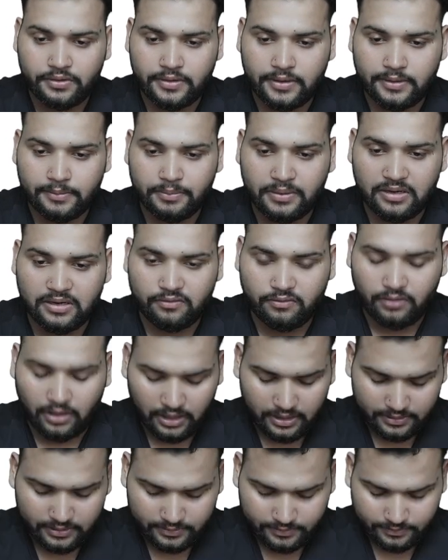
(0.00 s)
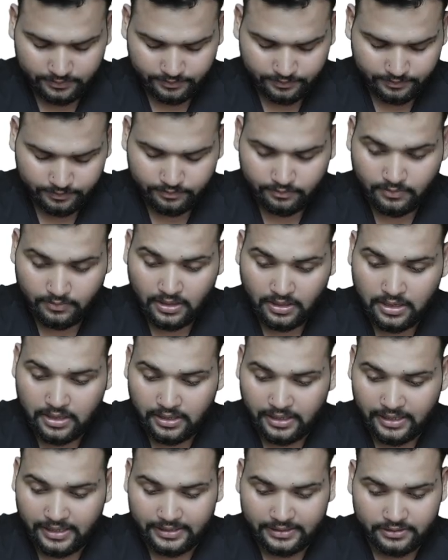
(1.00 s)
triple one
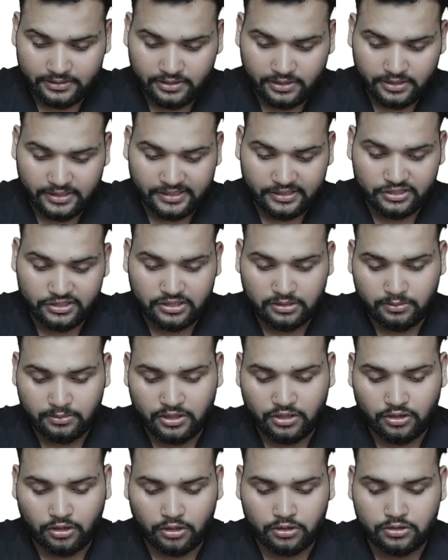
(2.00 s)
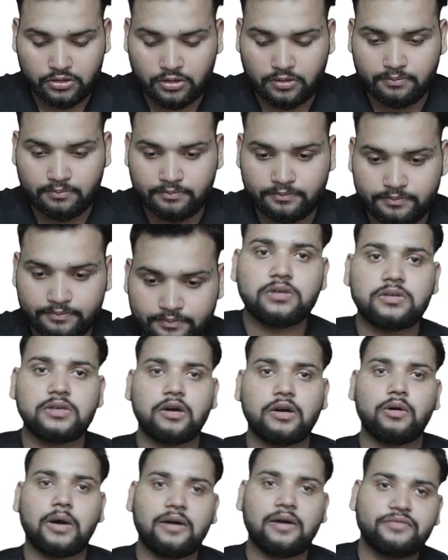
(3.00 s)
at the rate gmail.com.
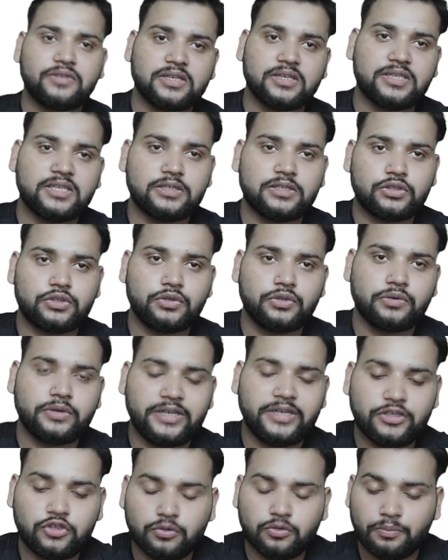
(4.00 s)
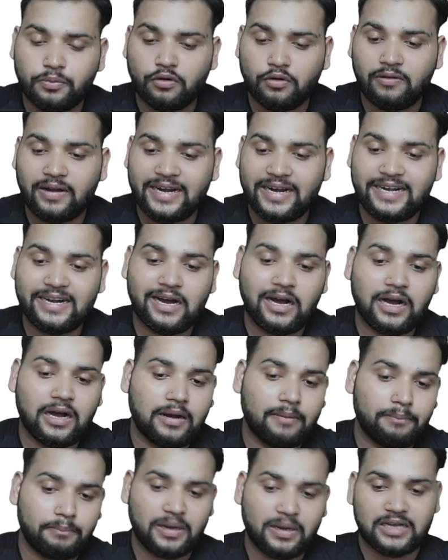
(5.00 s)
Now after this, you need to provide
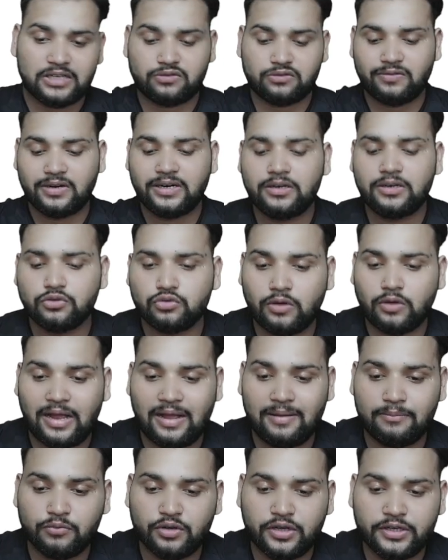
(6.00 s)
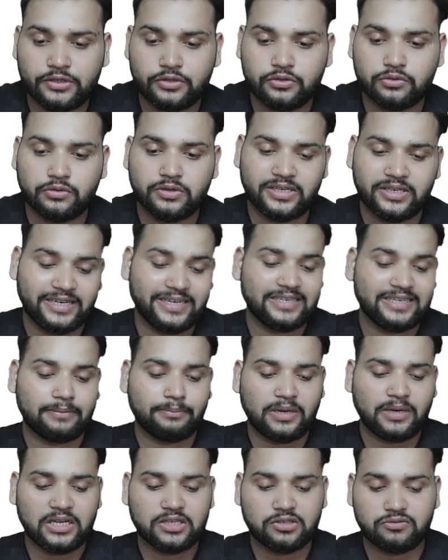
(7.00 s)
a password. So I'm going to create a
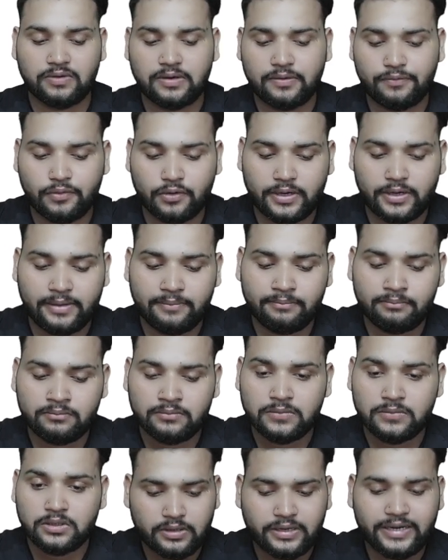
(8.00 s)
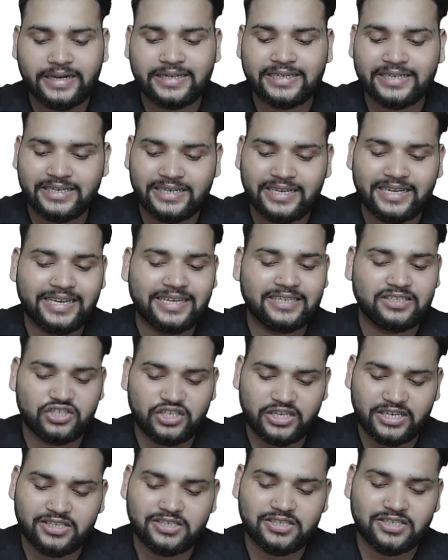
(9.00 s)
password for him later he can
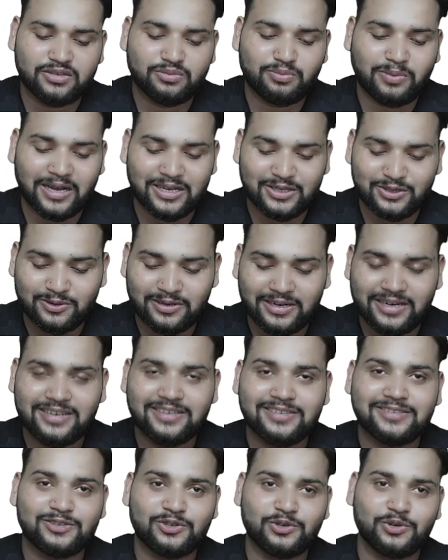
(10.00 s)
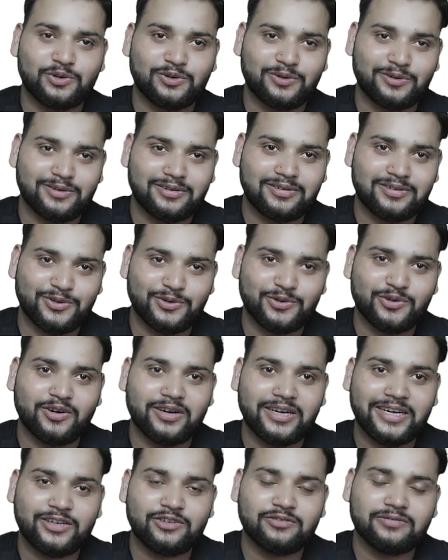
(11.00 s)
change his password so you
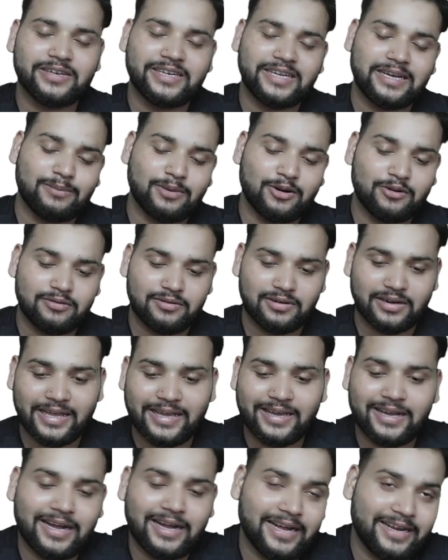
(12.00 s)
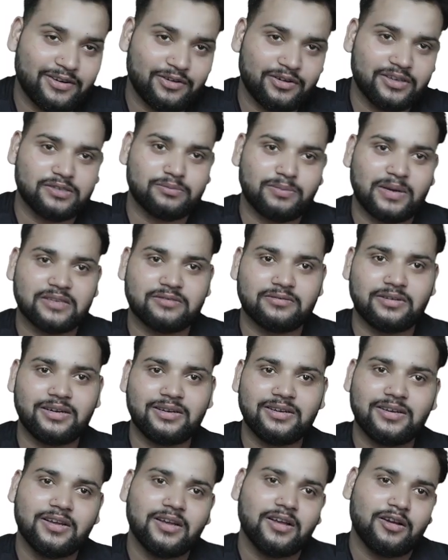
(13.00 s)
don't need to worry about like i know his
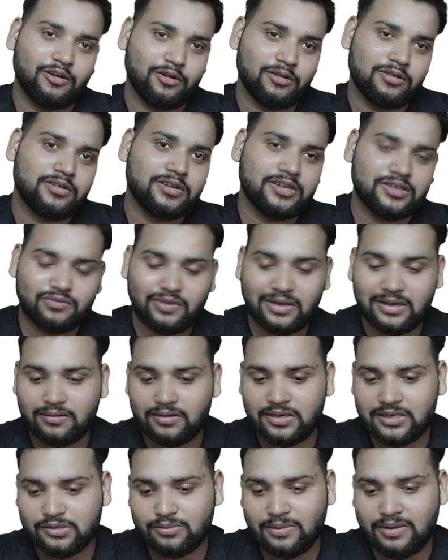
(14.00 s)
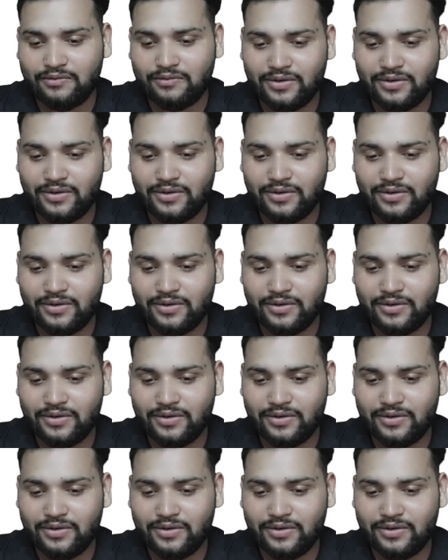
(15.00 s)
password although he's, he's my